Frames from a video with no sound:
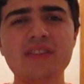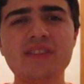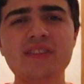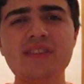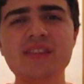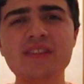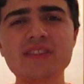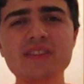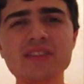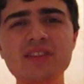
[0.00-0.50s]

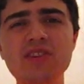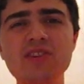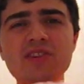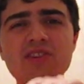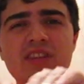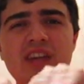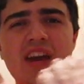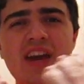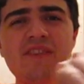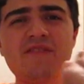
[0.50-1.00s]
This
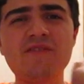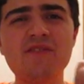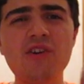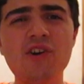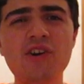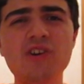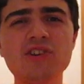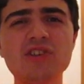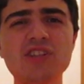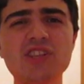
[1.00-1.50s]
little
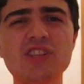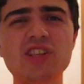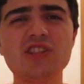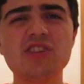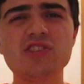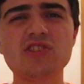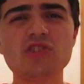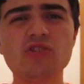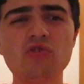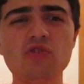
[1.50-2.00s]
diversion in
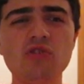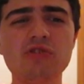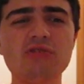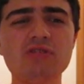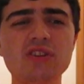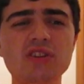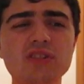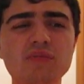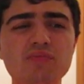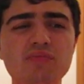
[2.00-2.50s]
the
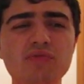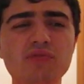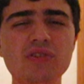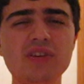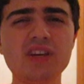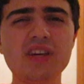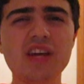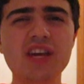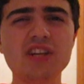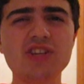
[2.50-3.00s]
story is
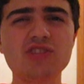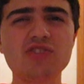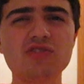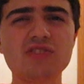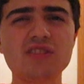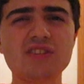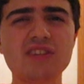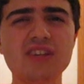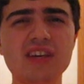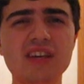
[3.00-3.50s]
pretty
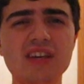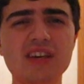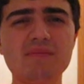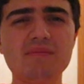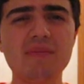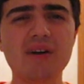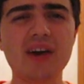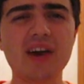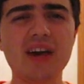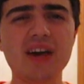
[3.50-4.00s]
interesting
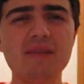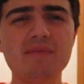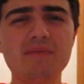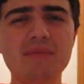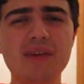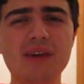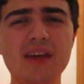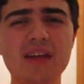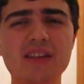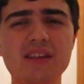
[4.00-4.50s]
in my
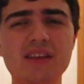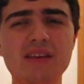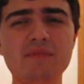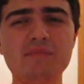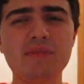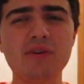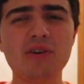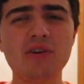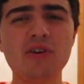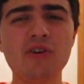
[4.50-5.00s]

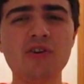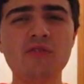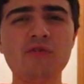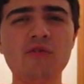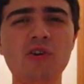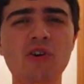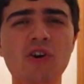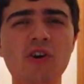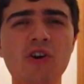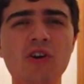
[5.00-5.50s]
opinion, but
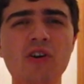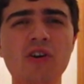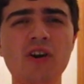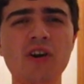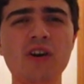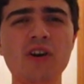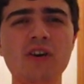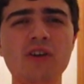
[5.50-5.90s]
overall,